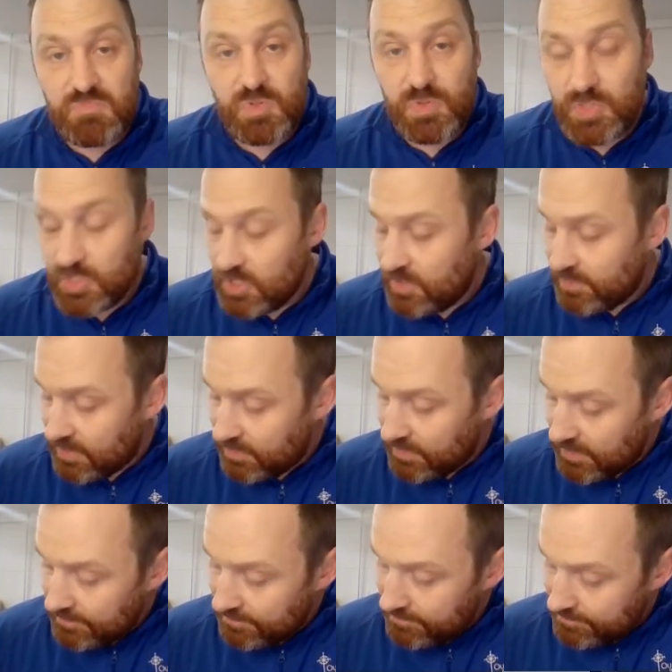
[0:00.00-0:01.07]
Switching it up a little
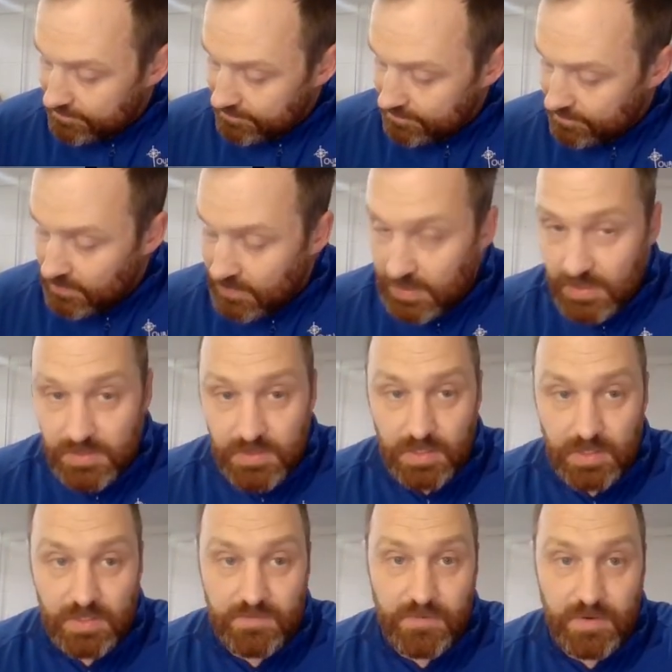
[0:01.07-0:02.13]
bit. So I
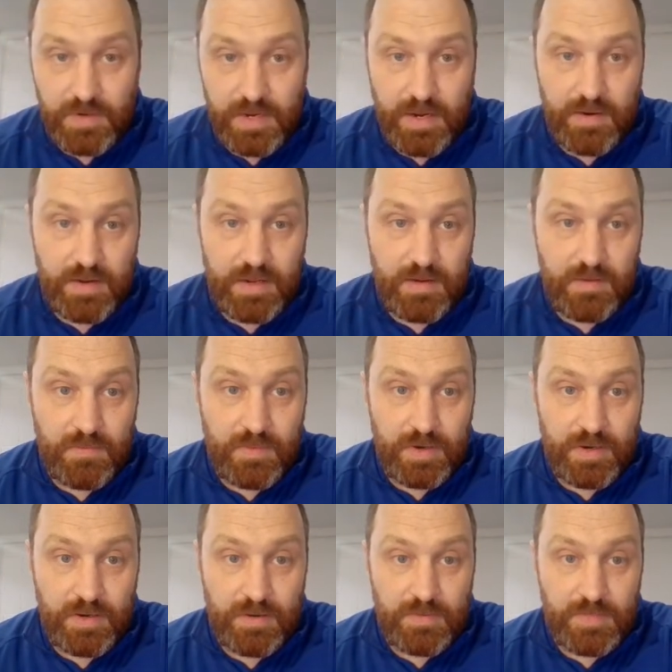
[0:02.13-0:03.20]
look for an area where
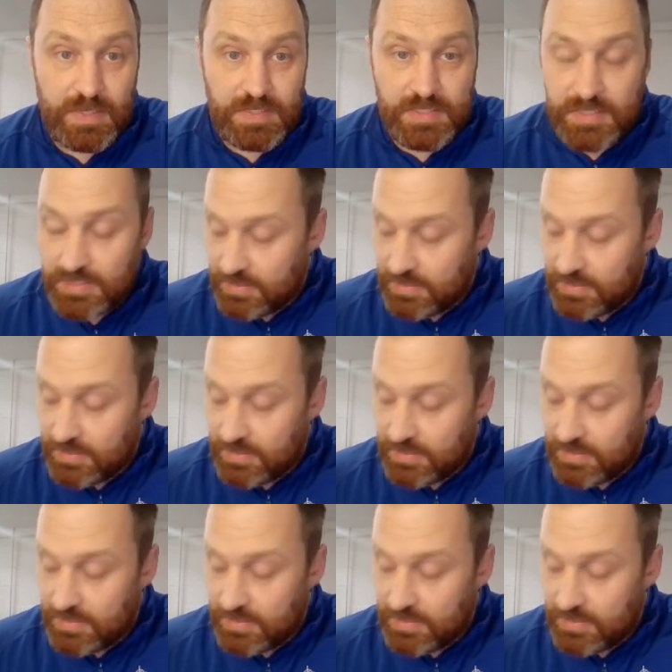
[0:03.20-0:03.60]
it would be